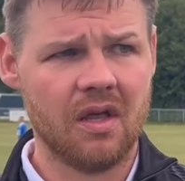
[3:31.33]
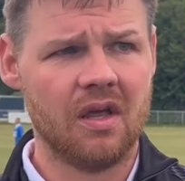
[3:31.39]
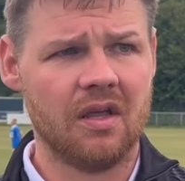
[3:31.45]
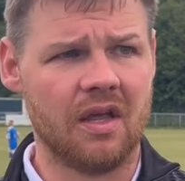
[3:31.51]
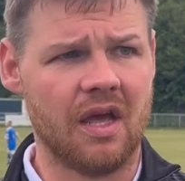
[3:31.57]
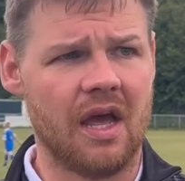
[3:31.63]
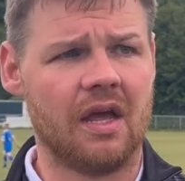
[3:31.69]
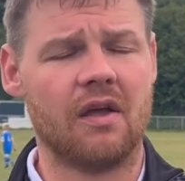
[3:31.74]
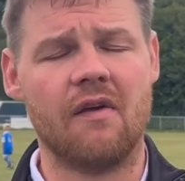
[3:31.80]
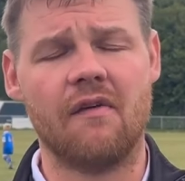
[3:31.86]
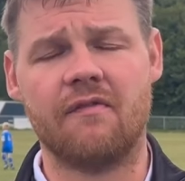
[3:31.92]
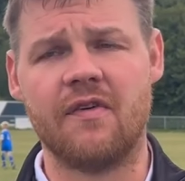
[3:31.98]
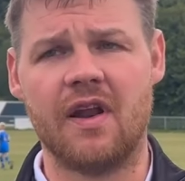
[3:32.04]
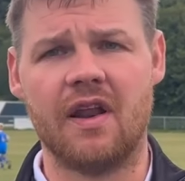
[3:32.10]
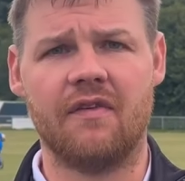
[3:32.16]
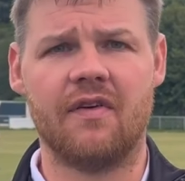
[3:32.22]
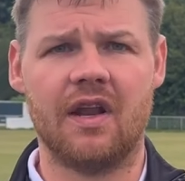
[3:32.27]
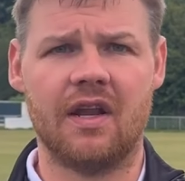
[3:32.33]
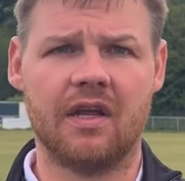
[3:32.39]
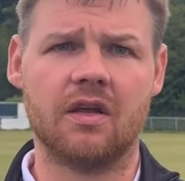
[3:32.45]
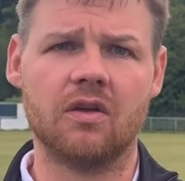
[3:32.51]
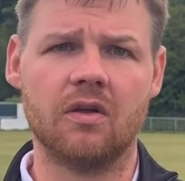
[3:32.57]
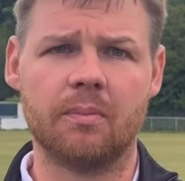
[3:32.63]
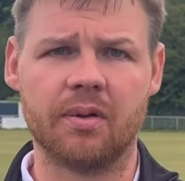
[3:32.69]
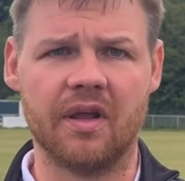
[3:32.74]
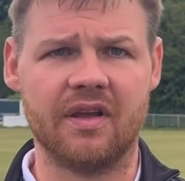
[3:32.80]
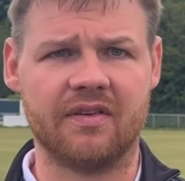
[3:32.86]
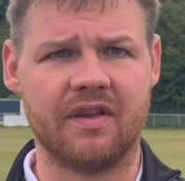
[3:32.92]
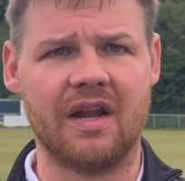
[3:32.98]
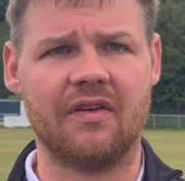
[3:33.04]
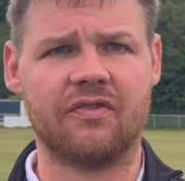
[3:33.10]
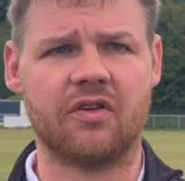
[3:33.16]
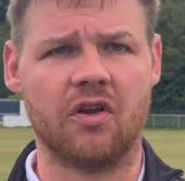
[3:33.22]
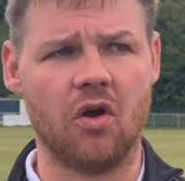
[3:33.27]
yeah, a very, very pleasing
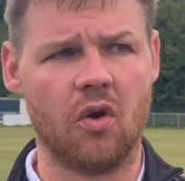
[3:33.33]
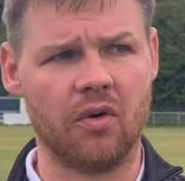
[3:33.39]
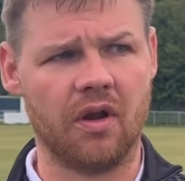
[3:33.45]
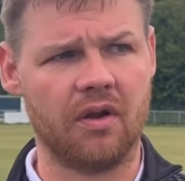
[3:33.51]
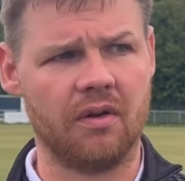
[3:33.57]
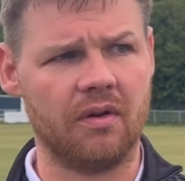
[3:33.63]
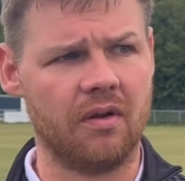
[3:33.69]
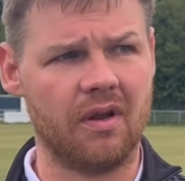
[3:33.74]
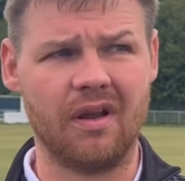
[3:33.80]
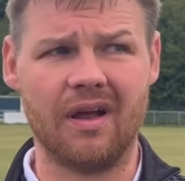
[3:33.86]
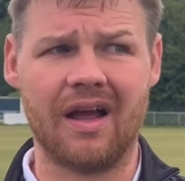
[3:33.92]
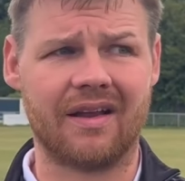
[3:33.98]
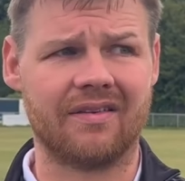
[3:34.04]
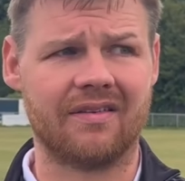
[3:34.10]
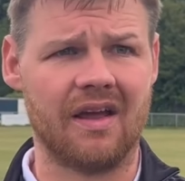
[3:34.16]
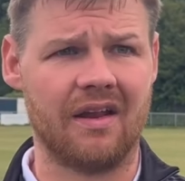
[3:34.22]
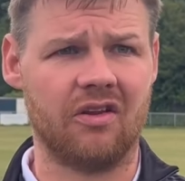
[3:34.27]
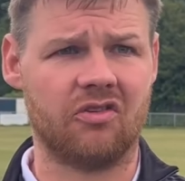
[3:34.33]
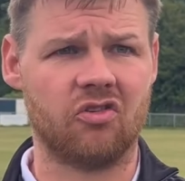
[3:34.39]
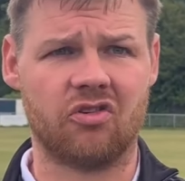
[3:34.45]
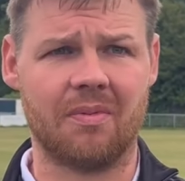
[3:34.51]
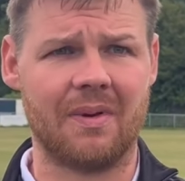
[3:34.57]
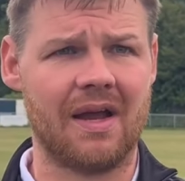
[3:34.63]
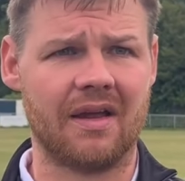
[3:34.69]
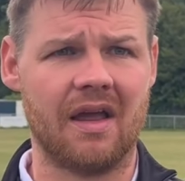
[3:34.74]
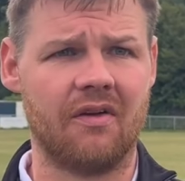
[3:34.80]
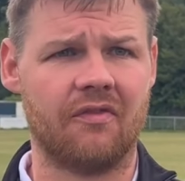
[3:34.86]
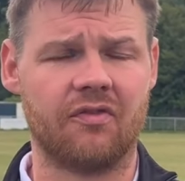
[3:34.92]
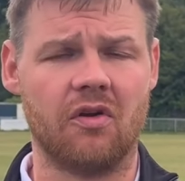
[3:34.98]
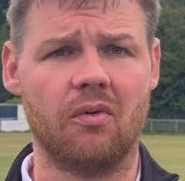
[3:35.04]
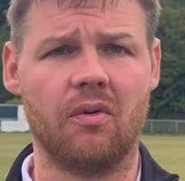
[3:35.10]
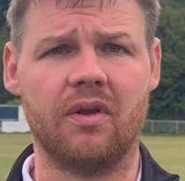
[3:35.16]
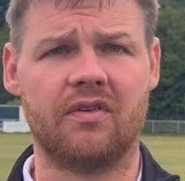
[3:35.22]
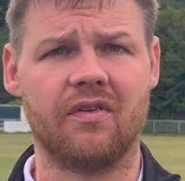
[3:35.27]
afternoon. And like I said, it's just about getting
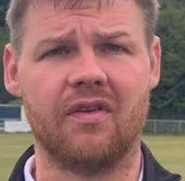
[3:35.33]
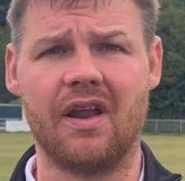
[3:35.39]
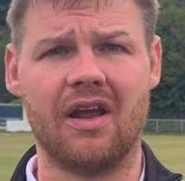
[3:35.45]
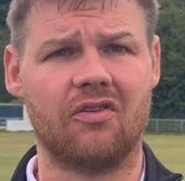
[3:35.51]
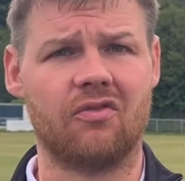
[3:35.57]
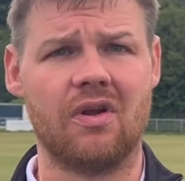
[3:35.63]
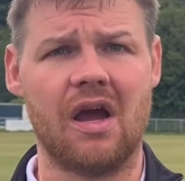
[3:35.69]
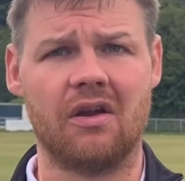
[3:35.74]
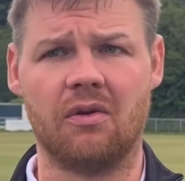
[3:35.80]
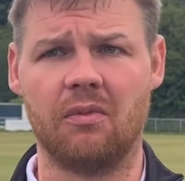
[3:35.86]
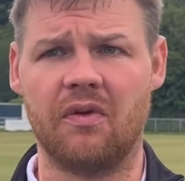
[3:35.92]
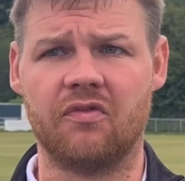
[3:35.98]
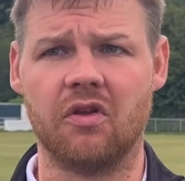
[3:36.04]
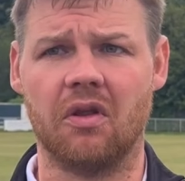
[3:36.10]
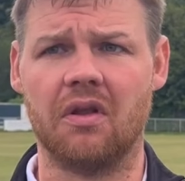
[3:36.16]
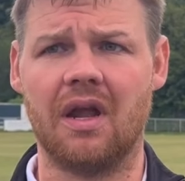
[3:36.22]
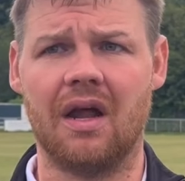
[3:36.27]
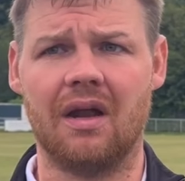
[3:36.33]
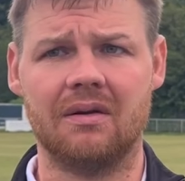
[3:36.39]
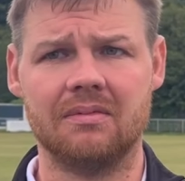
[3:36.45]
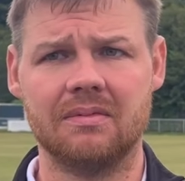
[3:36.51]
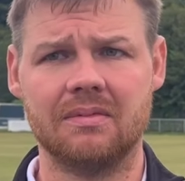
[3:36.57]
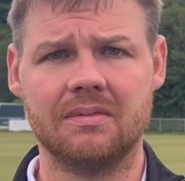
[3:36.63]
through into the next round, and we've done that.